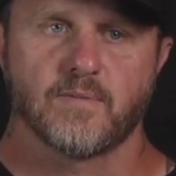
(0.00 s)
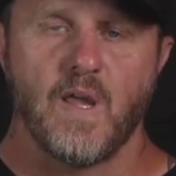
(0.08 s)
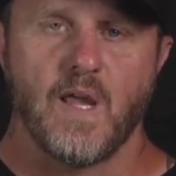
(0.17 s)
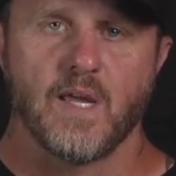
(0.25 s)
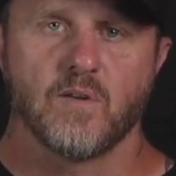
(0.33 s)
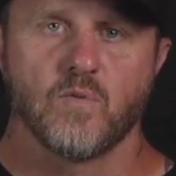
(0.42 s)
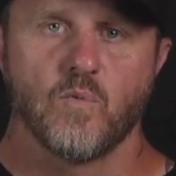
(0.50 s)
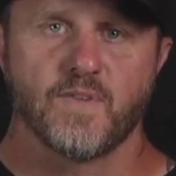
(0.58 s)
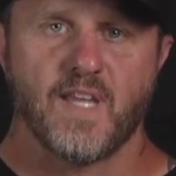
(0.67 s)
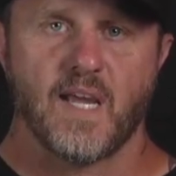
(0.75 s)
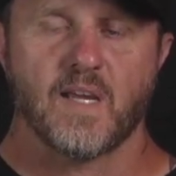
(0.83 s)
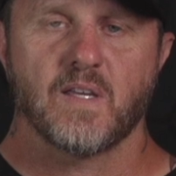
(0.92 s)
And what
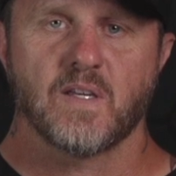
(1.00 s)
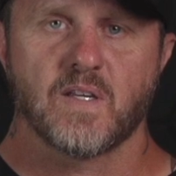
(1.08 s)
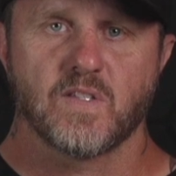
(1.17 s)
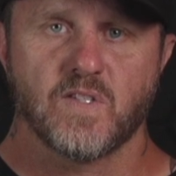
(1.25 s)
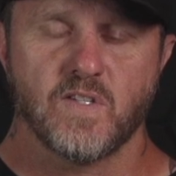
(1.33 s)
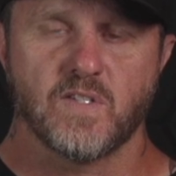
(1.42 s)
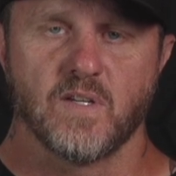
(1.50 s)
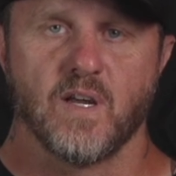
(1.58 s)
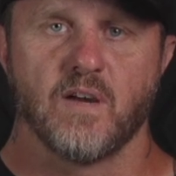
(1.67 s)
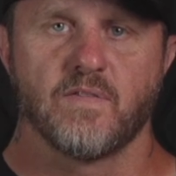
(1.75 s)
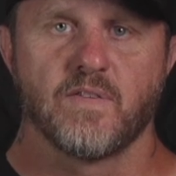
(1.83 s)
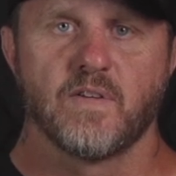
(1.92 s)
that consisted
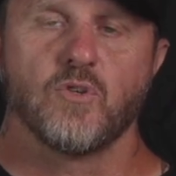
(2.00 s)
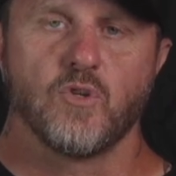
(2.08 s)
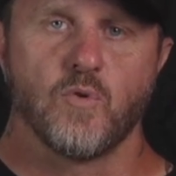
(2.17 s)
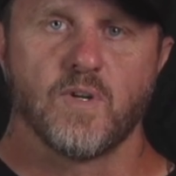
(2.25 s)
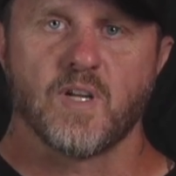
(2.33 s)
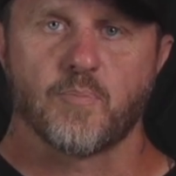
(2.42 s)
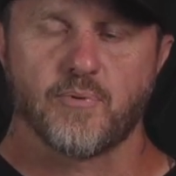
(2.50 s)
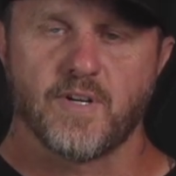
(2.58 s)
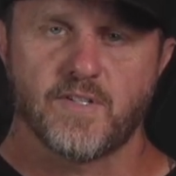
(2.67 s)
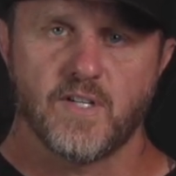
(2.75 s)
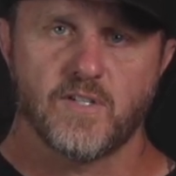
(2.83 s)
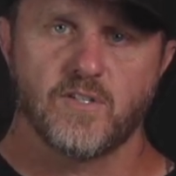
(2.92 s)
of, you would
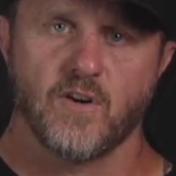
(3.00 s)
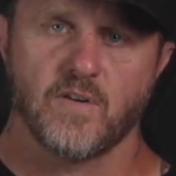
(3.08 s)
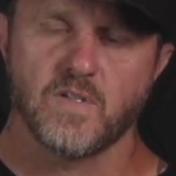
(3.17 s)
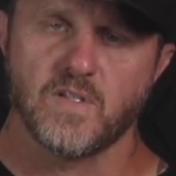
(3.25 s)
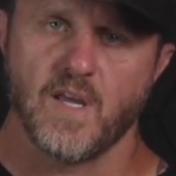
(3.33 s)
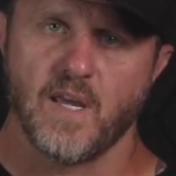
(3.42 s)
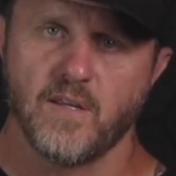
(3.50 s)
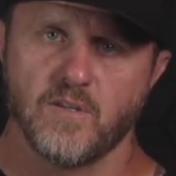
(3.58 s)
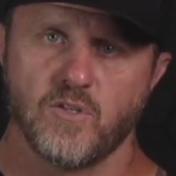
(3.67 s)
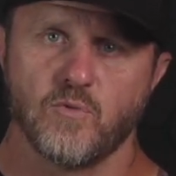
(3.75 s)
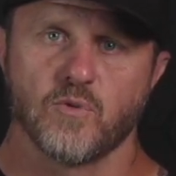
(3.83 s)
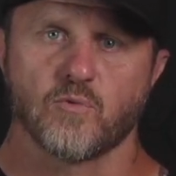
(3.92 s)
apprentice during the day,
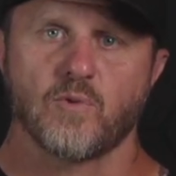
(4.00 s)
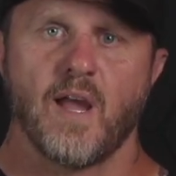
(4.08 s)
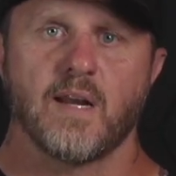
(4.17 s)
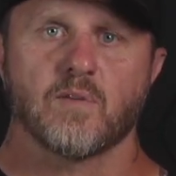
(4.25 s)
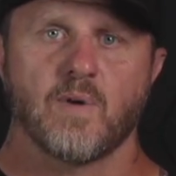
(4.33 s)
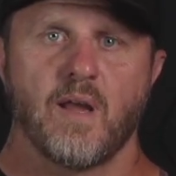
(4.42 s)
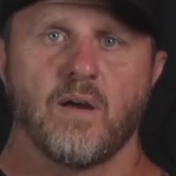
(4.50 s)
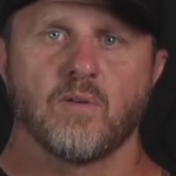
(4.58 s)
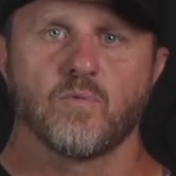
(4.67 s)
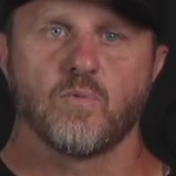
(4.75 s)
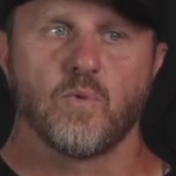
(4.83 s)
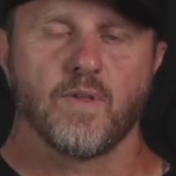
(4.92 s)
you would ride
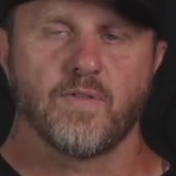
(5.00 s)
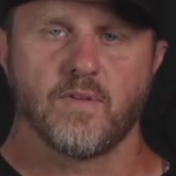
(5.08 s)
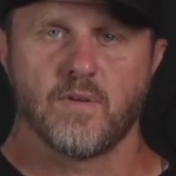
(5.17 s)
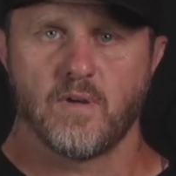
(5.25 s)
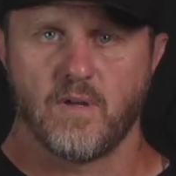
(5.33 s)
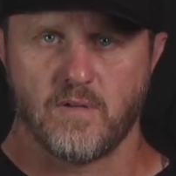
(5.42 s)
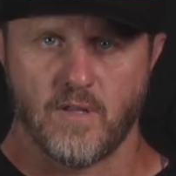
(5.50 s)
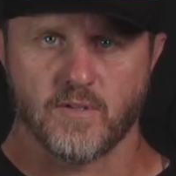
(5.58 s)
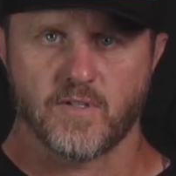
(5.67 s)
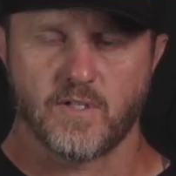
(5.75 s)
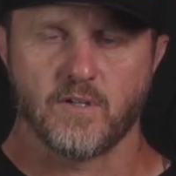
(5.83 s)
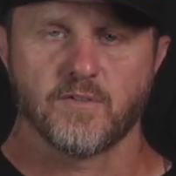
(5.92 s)
around with another
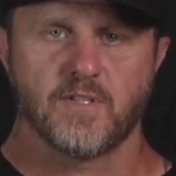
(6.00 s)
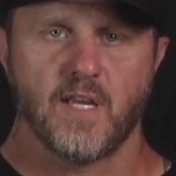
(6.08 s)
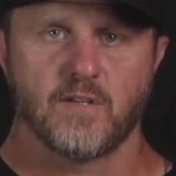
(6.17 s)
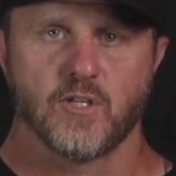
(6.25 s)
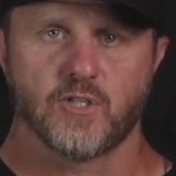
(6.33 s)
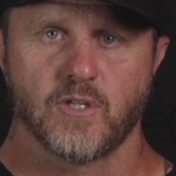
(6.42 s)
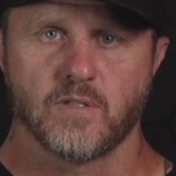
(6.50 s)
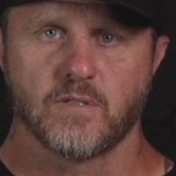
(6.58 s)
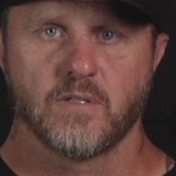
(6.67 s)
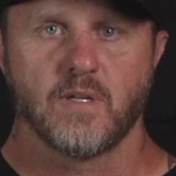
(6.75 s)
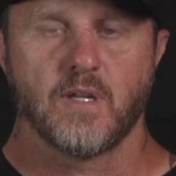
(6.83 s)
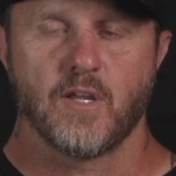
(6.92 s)
skilled technician,
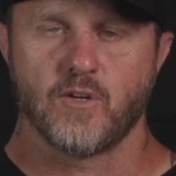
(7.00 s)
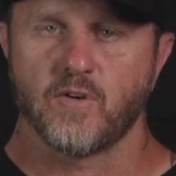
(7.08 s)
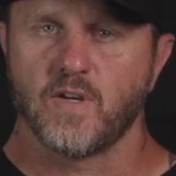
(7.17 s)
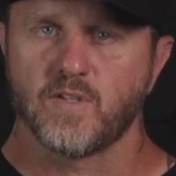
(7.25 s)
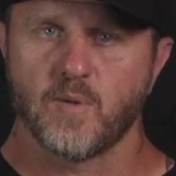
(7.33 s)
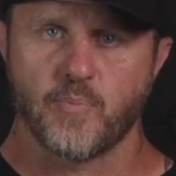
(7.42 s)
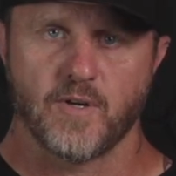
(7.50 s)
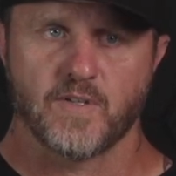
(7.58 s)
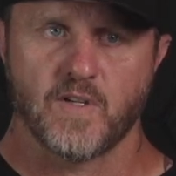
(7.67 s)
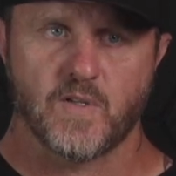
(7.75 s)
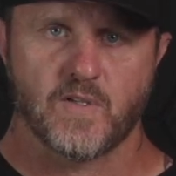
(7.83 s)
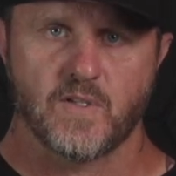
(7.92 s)
and you're his
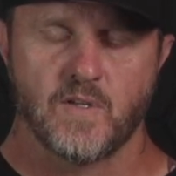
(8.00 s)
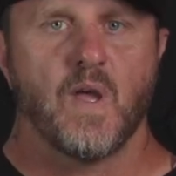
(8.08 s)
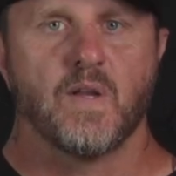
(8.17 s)
apprentice.